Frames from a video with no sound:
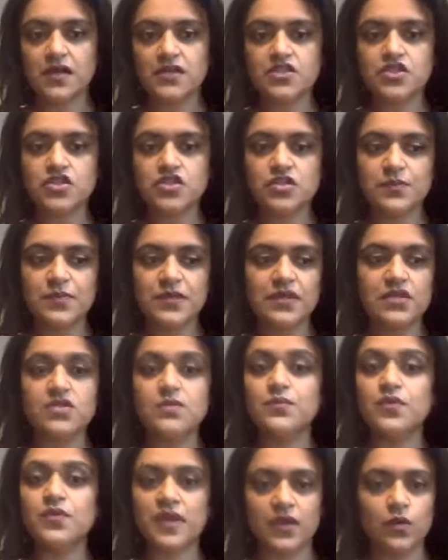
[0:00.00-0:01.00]
asked you to build a
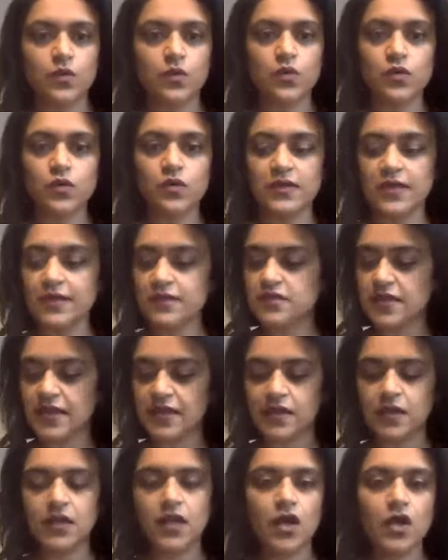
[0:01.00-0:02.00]
brick wall,
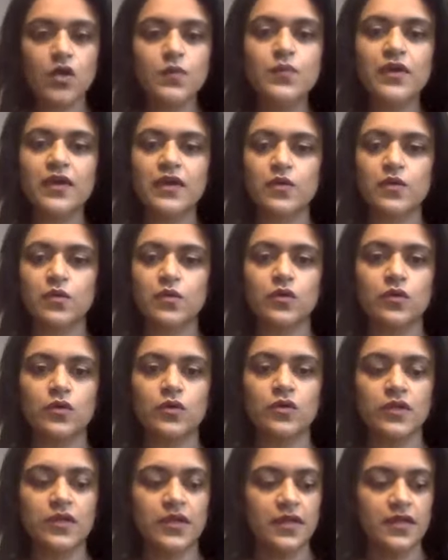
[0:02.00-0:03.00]
like a low brick
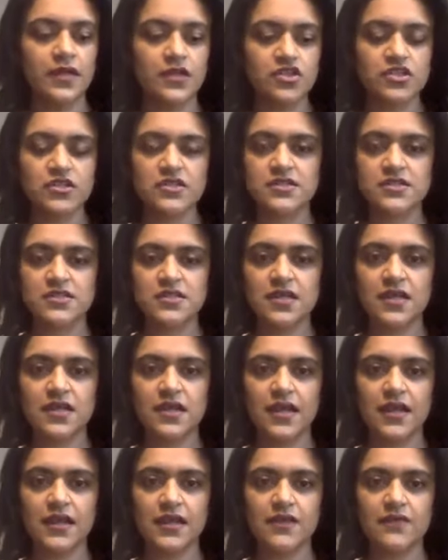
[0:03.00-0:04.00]
wall, just to
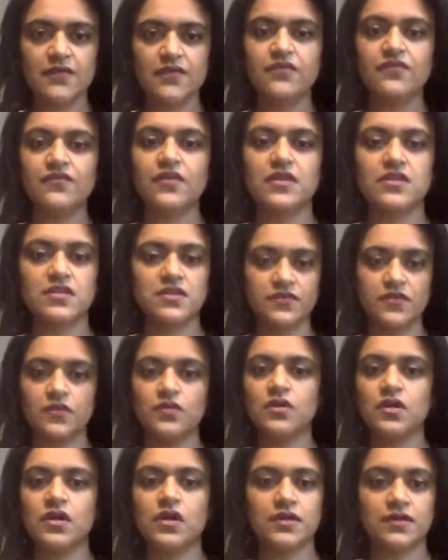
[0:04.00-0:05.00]
like cover the front of
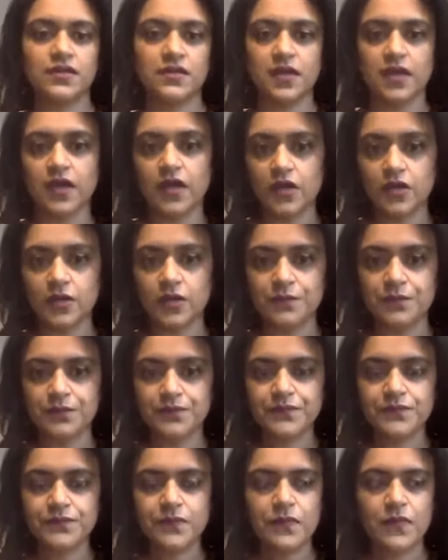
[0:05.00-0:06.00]
your garden at home.
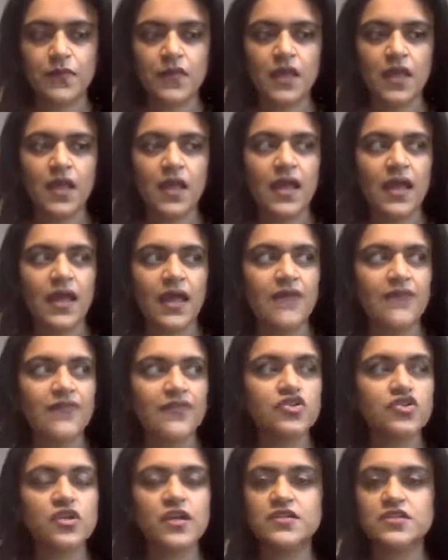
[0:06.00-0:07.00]
If
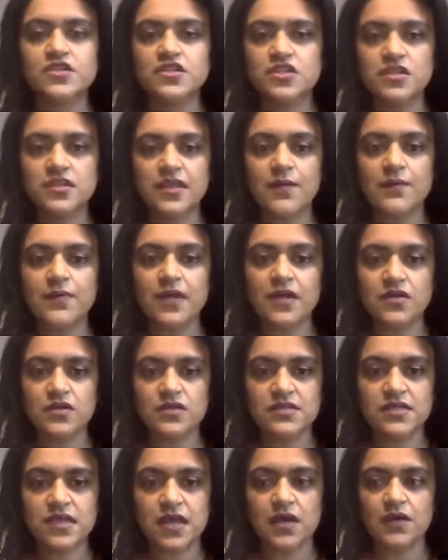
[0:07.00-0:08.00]
you try to do that by
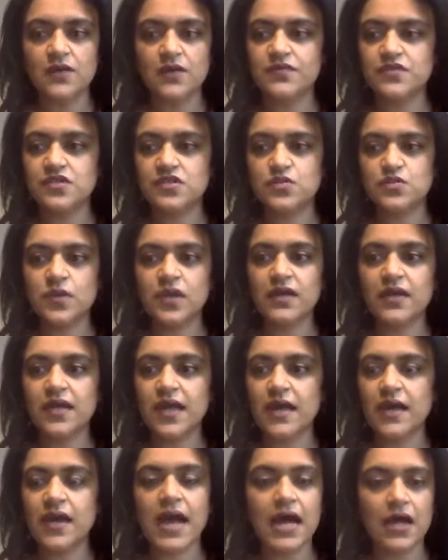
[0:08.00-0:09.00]
yourself, just work
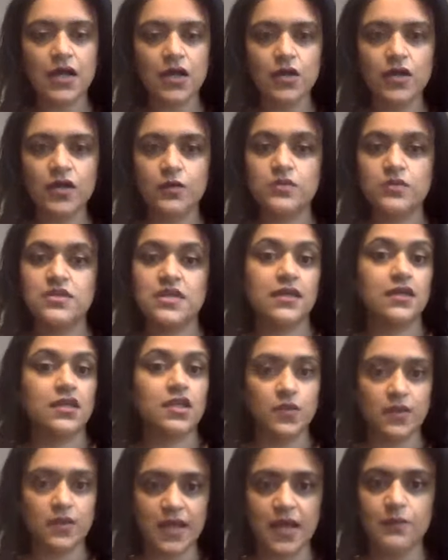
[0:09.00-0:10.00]
out how long it would take
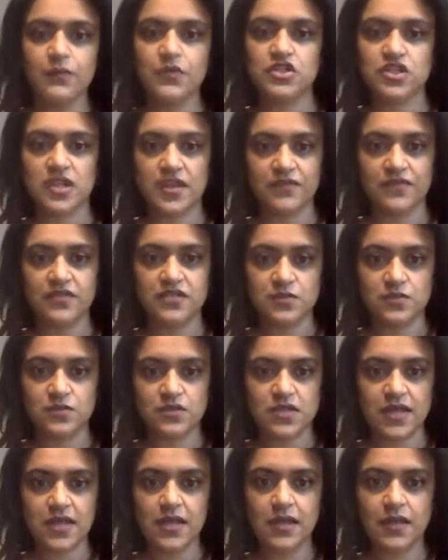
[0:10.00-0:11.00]
you and how much effort it would
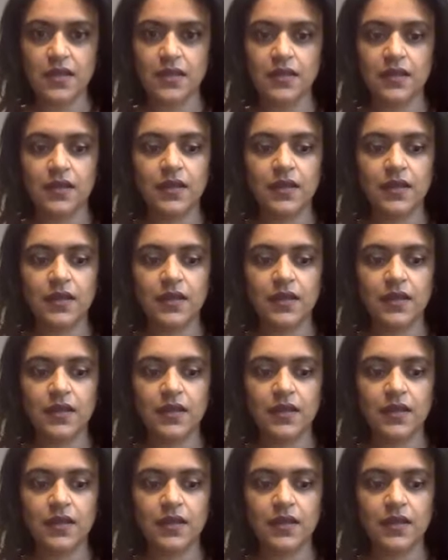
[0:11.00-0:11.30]
take.